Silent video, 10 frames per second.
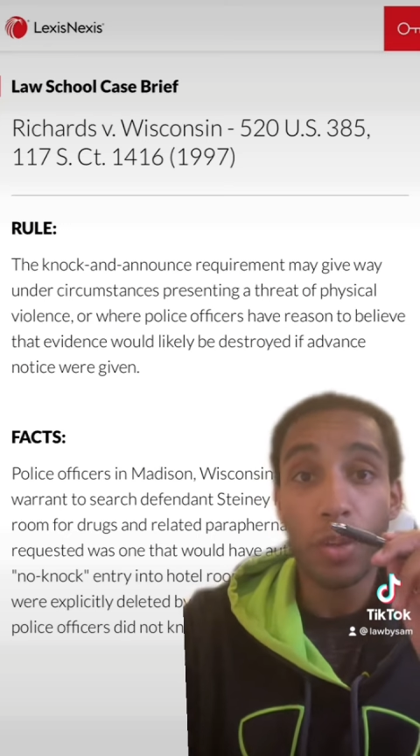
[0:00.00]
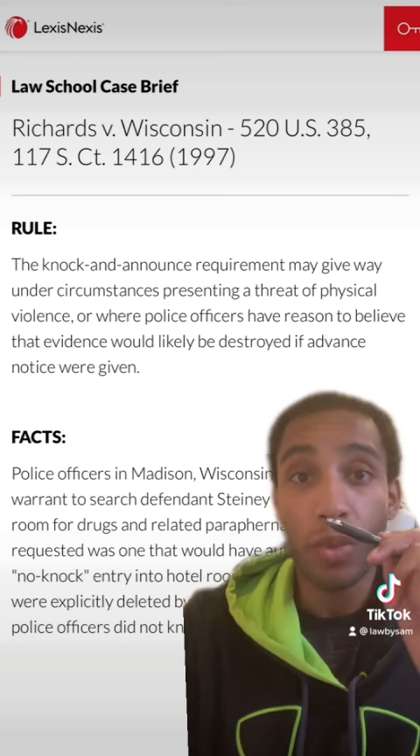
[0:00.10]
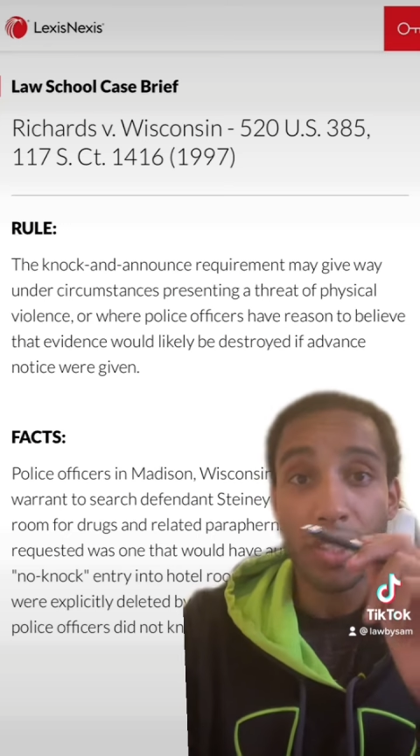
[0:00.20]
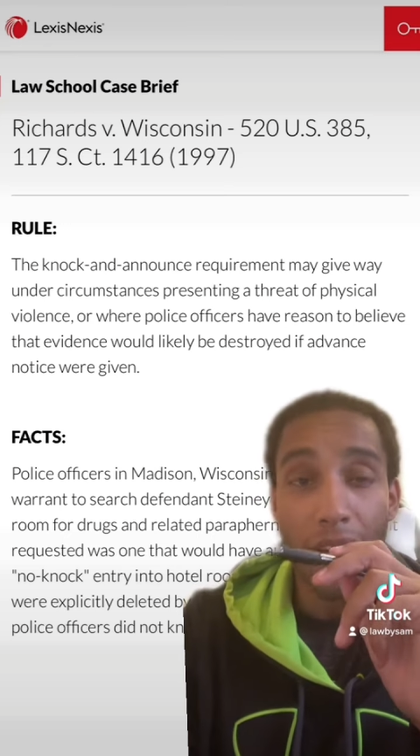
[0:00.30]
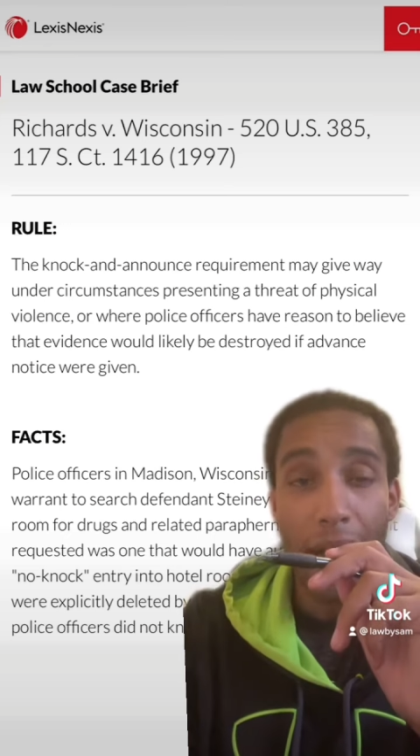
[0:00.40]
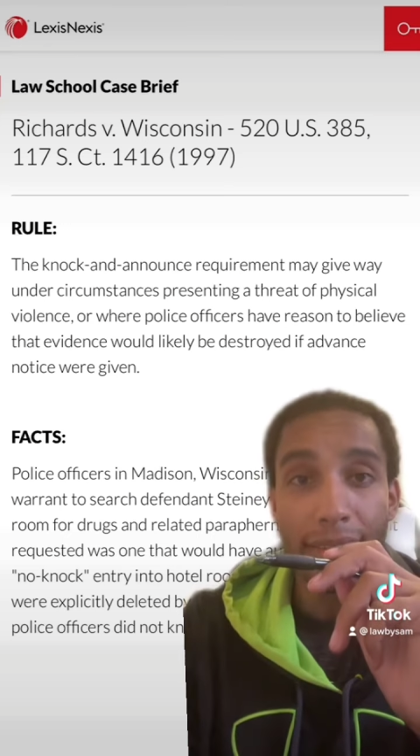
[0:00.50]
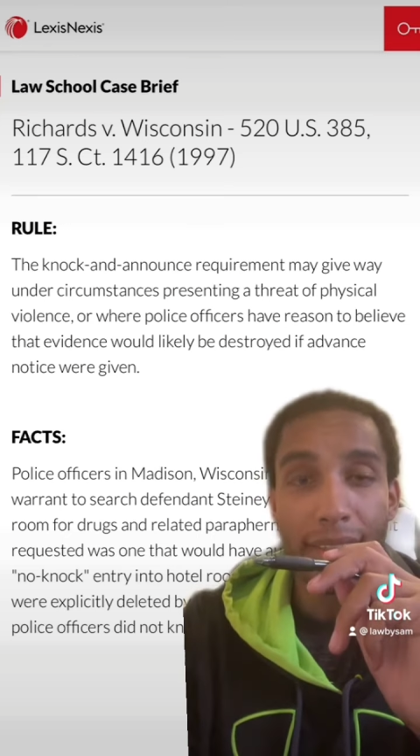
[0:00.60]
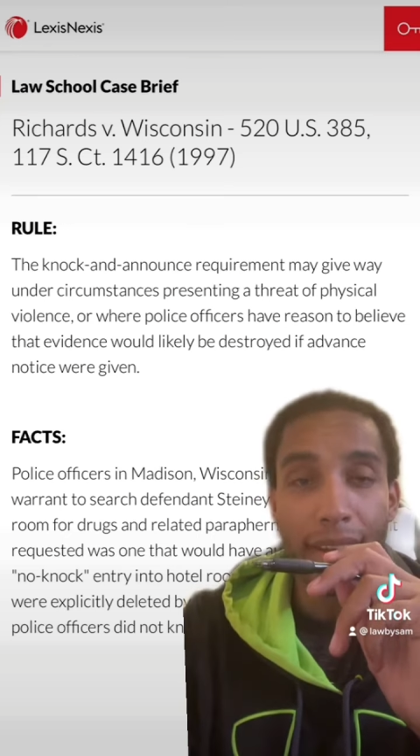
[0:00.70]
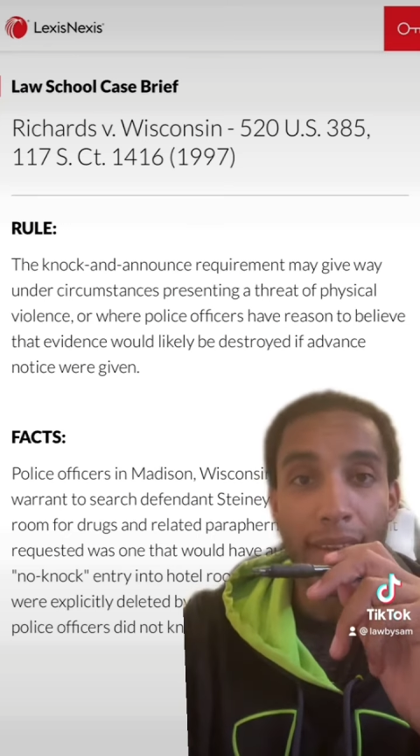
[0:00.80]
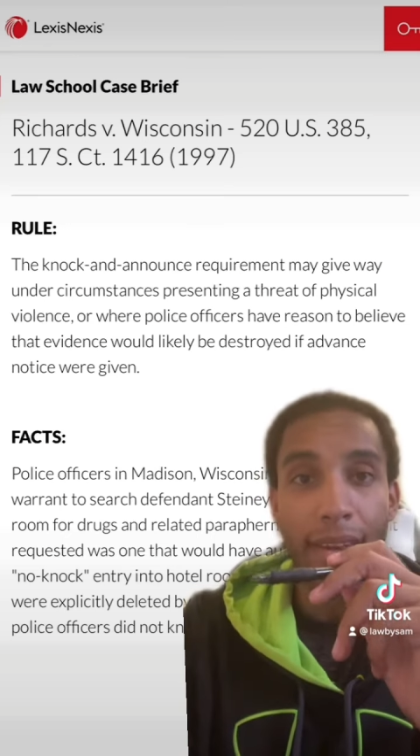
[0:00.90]

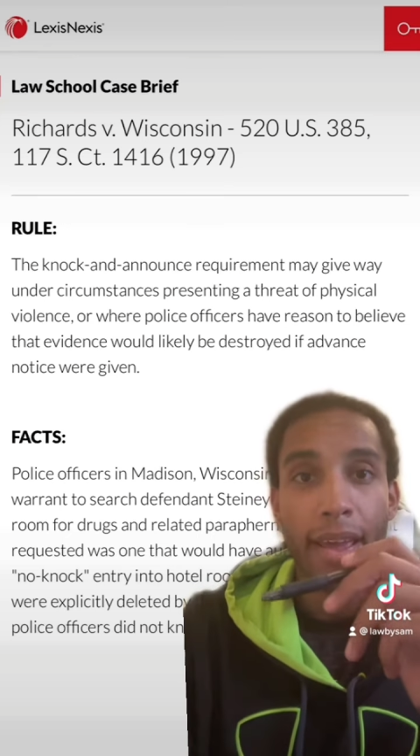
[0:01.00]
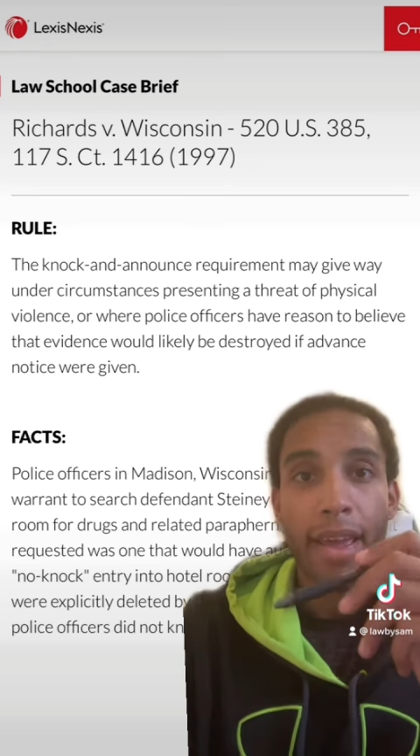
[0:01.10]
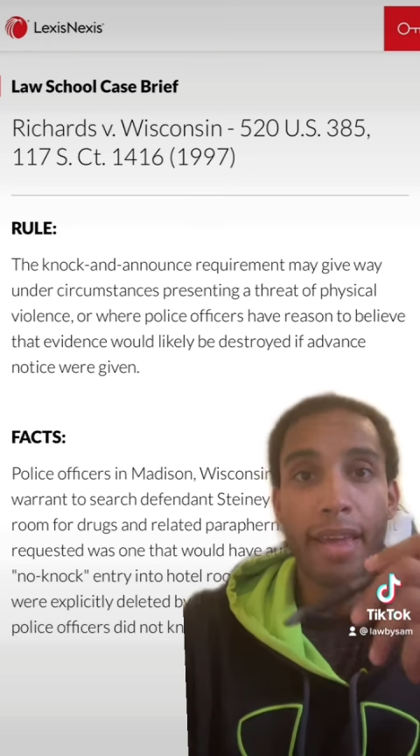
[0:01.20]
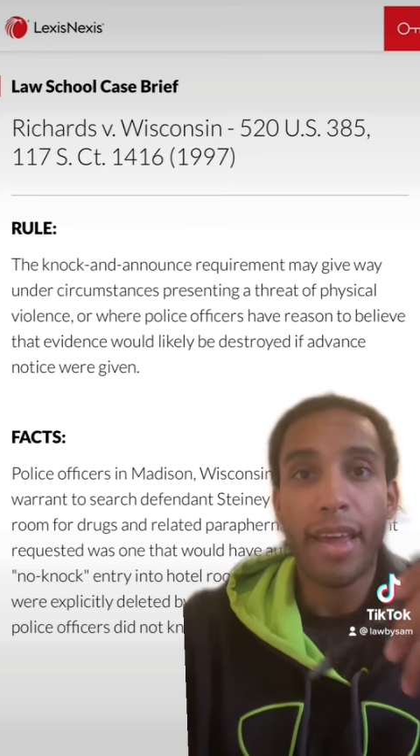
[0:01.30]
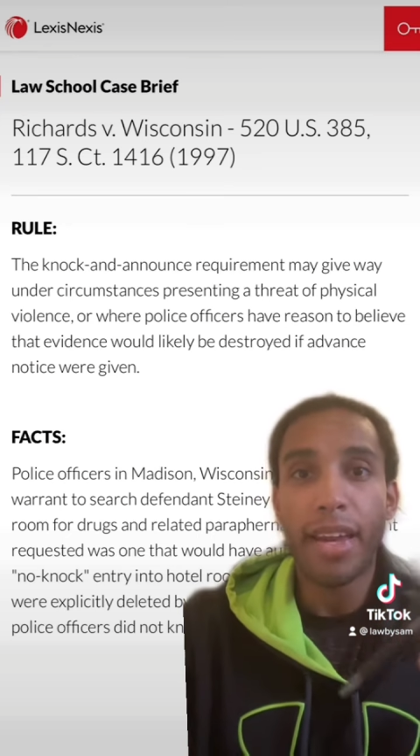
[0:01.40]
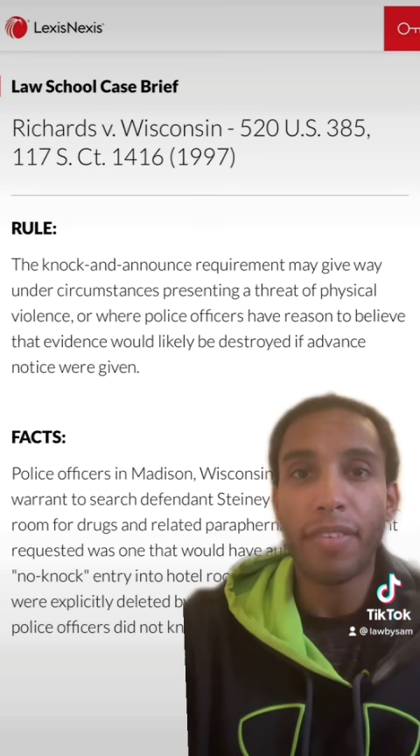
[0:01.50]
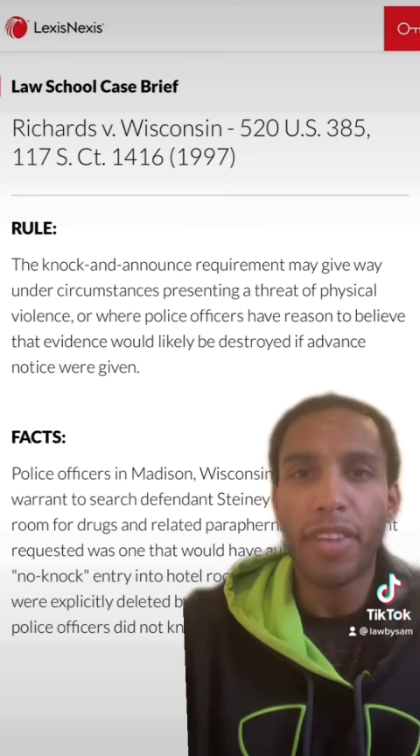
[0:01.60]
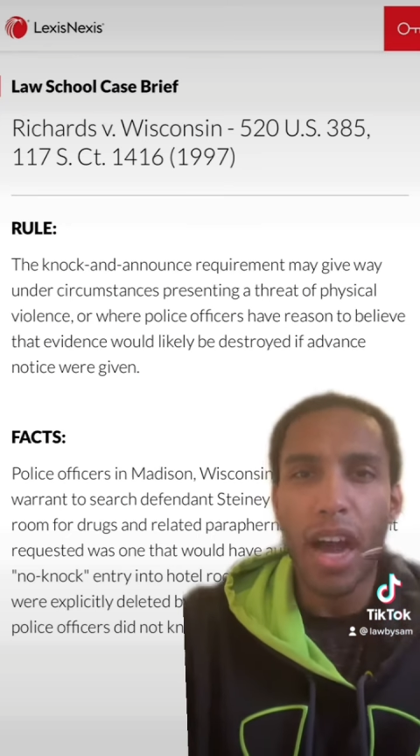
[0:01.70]
Wisconsin that if the